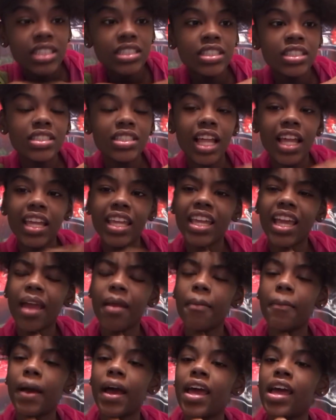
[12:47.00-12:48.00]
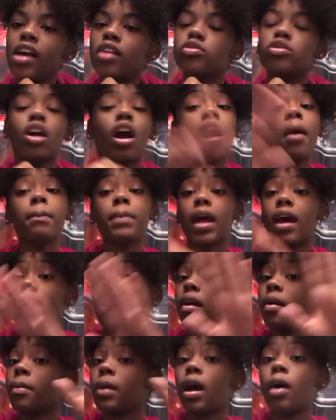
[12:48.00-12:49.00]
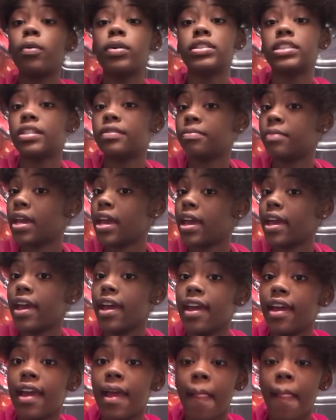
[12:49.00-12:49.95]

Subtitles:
It's like, he came to my house. Y'all, I wasn't even mad.